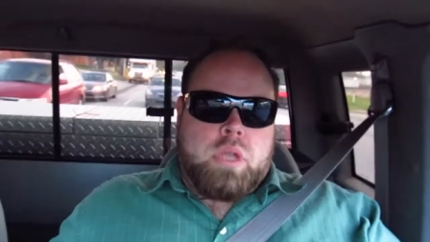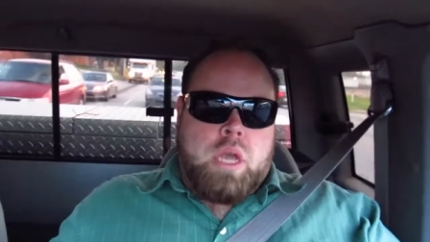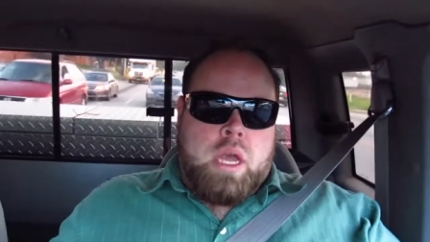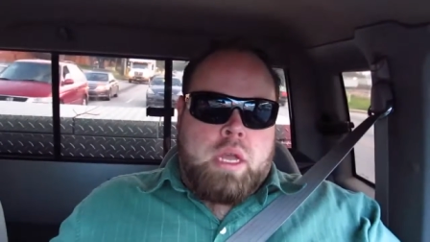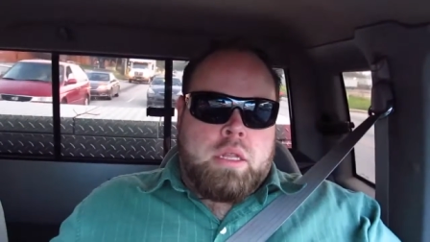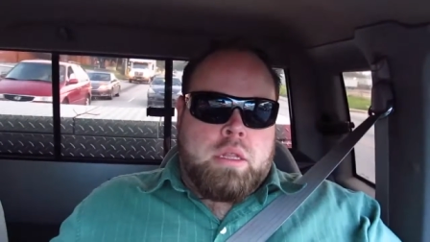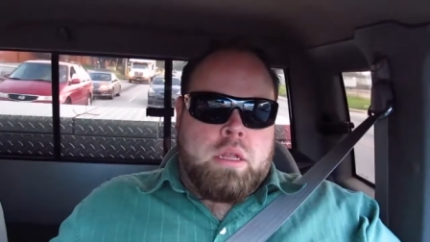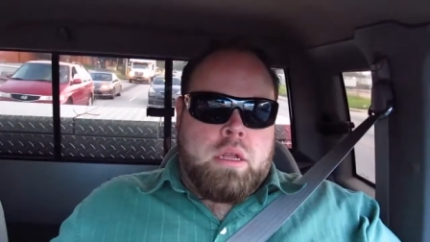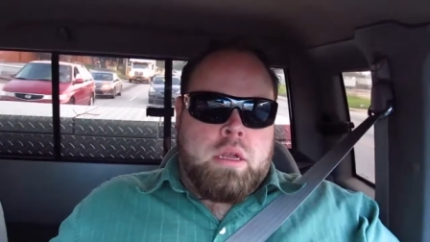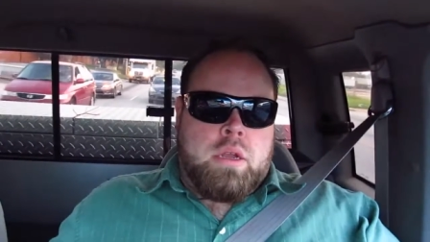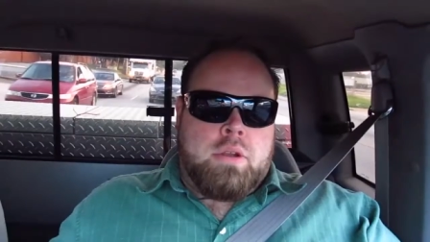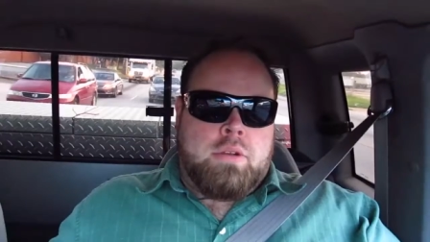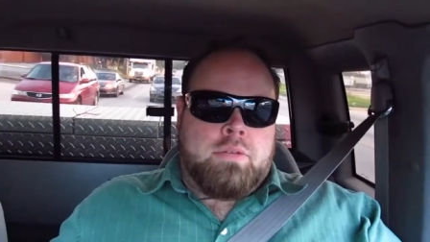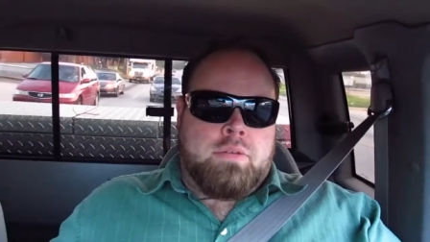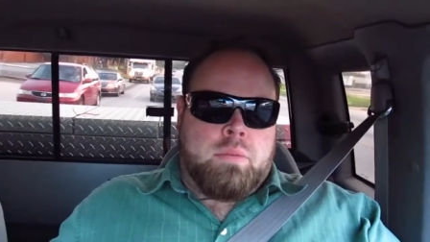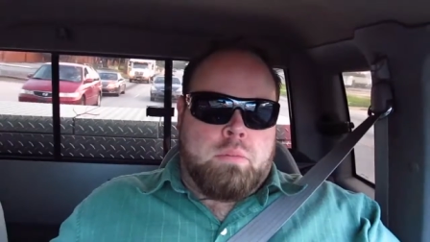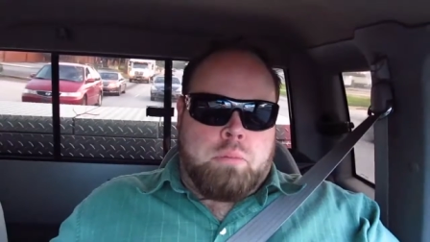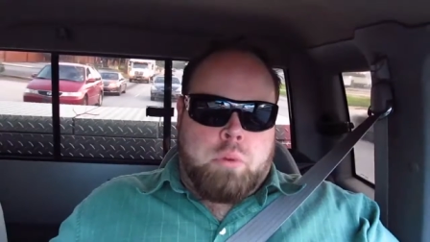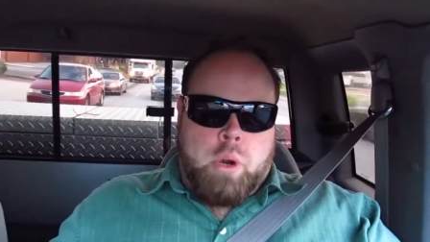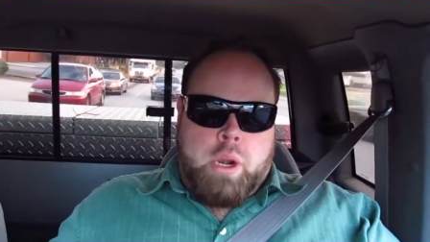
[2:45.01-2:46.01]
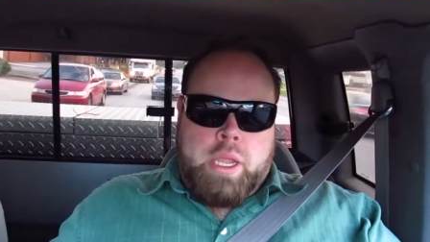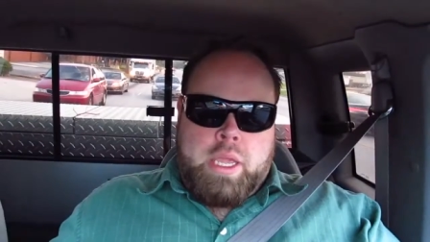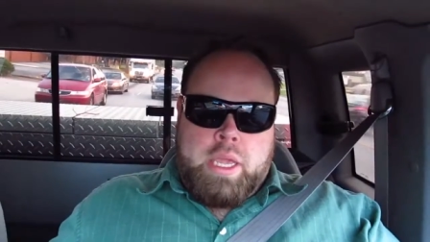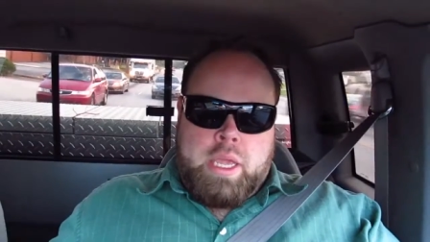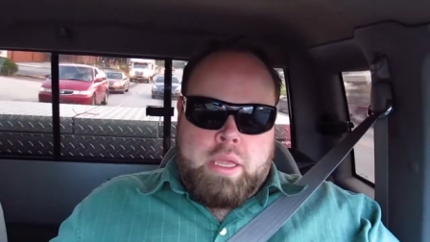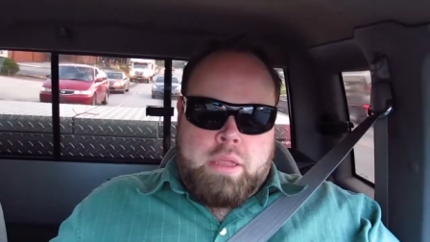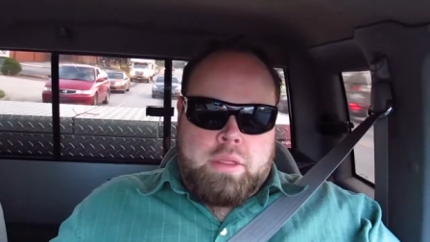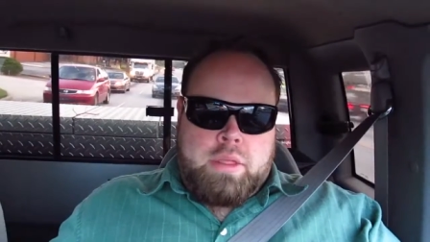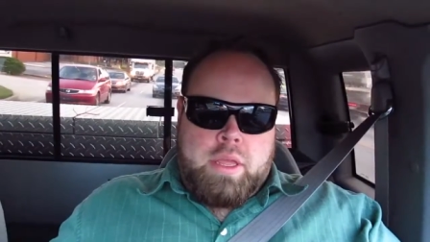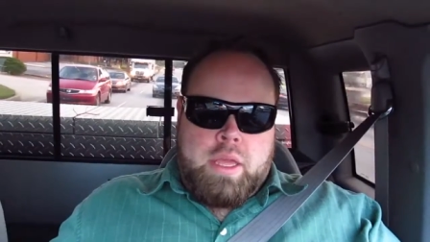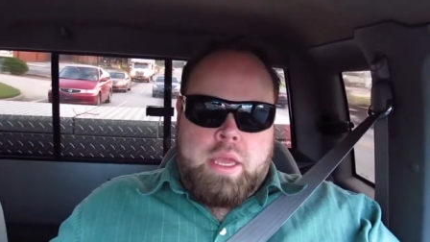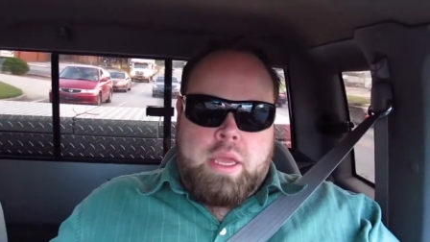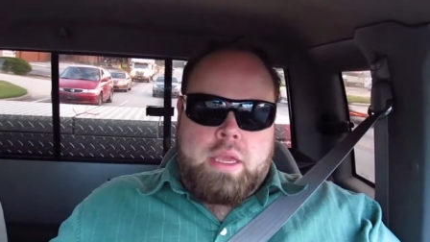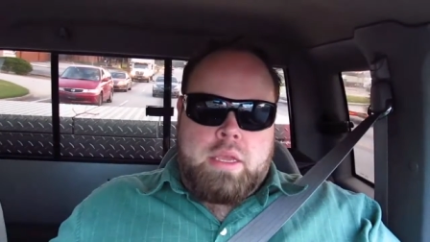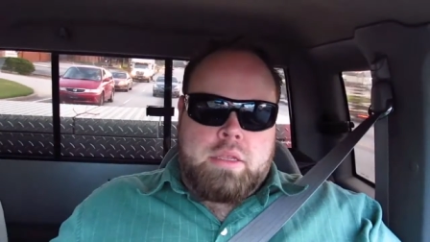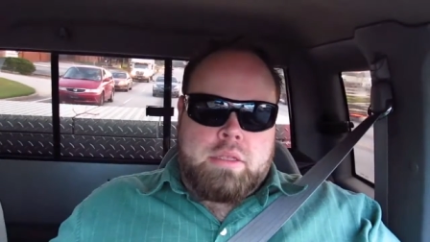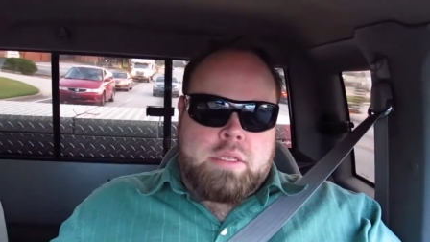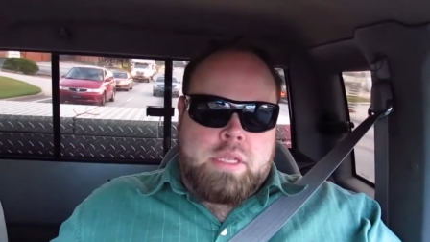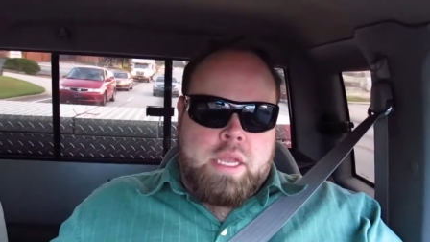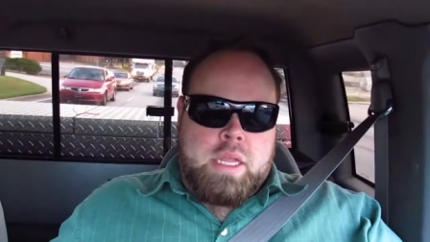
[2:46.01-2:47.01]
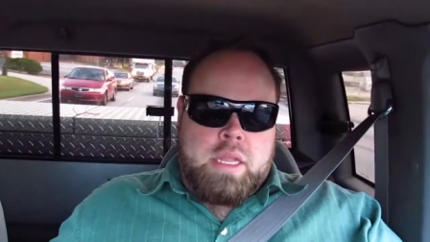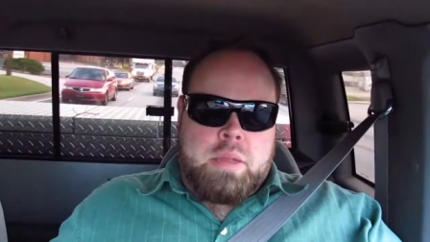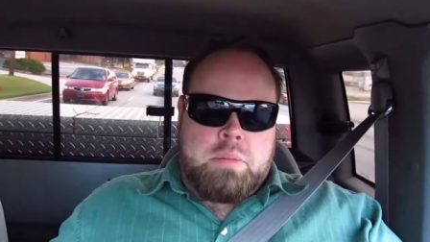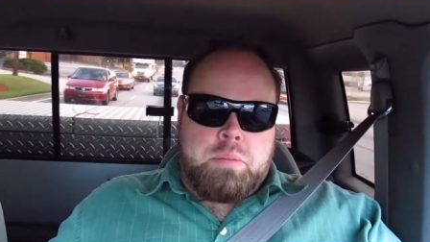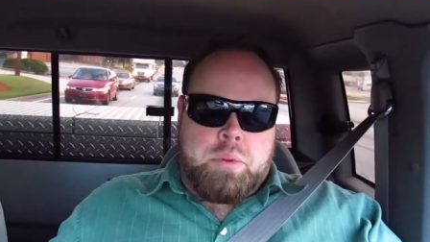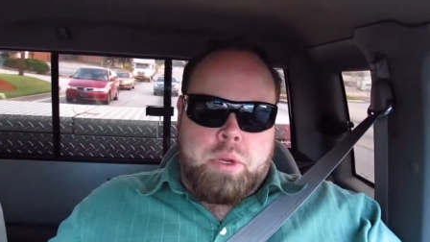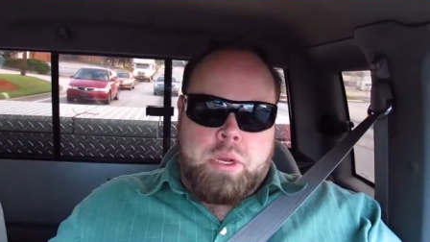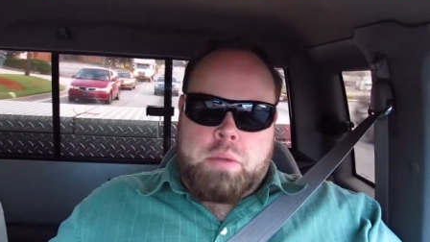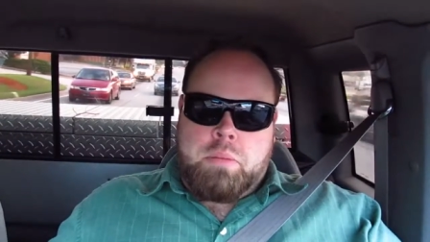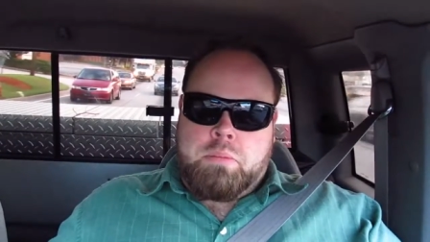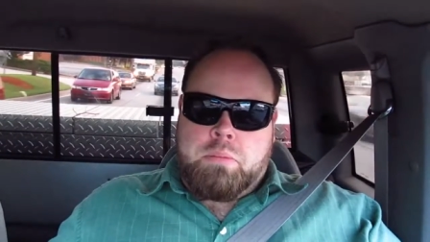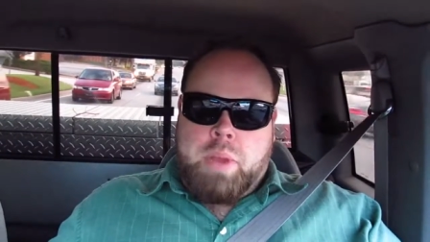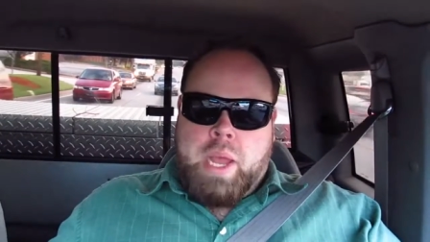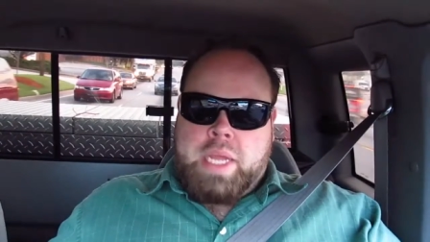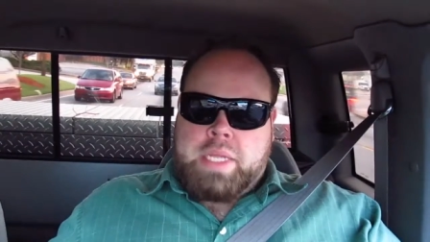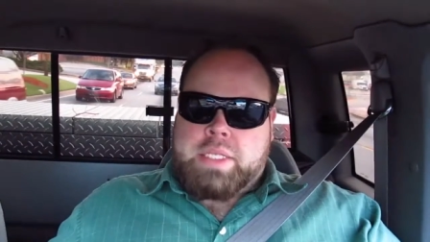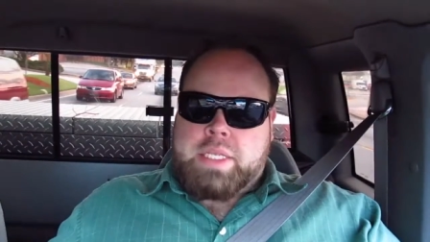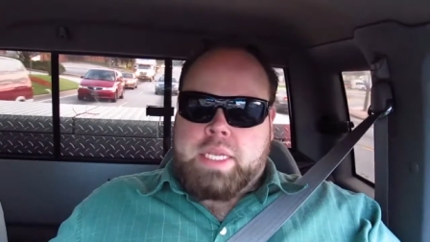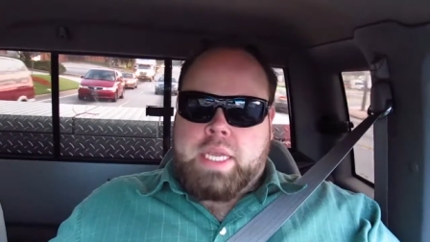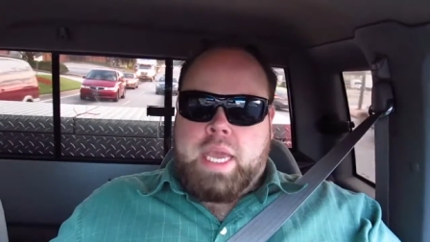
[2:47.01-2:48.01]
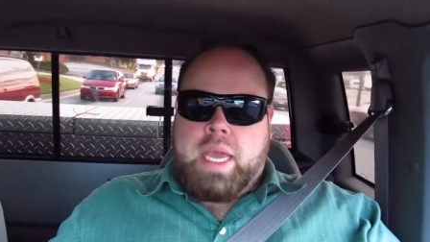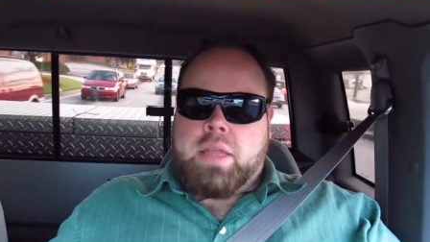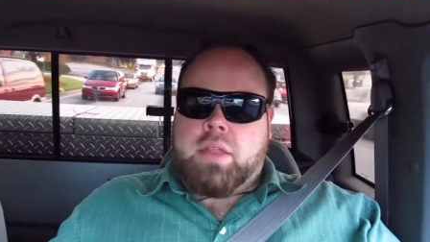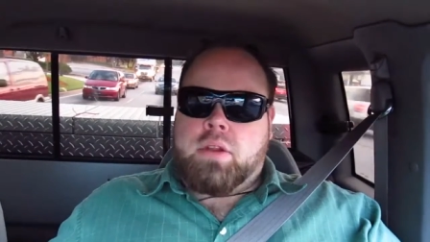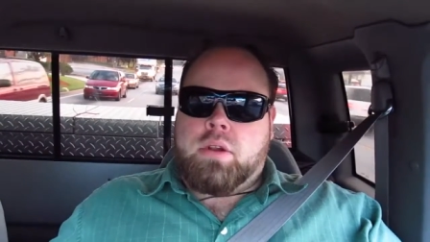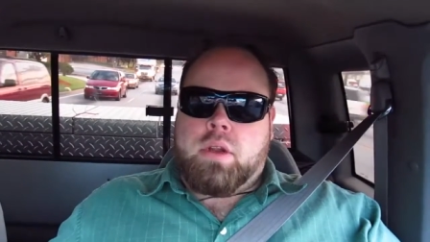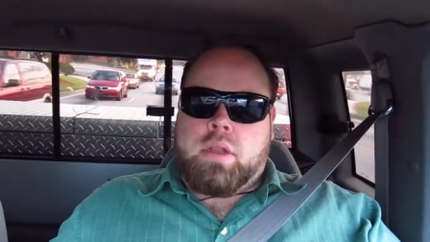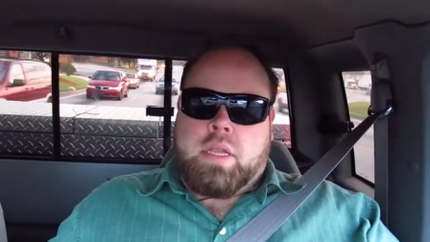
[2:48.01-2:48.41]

I love breaking things and then putting them back together.